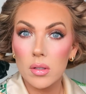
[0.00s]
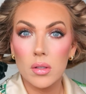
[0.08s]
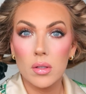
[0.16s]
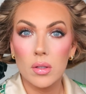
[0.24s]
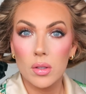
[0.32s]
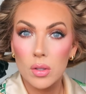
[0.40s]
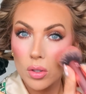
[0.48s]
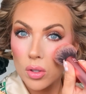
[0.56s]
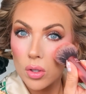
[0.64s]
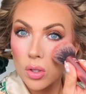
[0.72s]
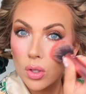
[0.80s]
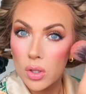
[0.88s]

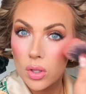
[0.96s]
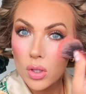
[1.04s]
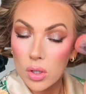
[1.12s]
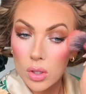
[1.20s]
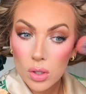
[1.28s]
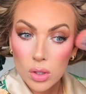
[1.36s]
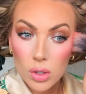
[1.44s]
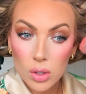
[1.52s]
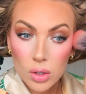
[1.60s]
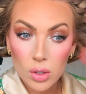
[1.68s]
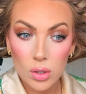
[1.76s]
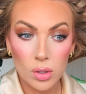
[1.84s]

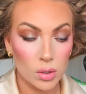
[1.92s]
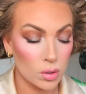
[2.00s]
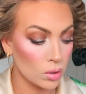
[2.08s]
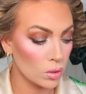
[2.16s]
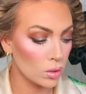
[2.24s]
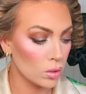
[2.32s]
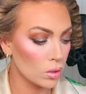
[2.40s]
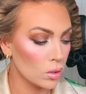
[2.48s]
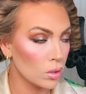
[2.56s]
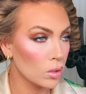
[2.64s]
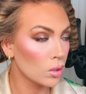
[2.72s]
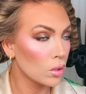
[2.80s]

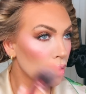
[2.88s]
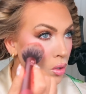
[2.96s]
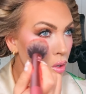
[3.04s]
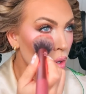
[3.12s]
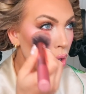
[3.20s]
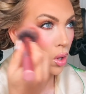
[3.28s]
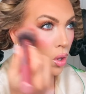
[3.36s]
(no one is talking)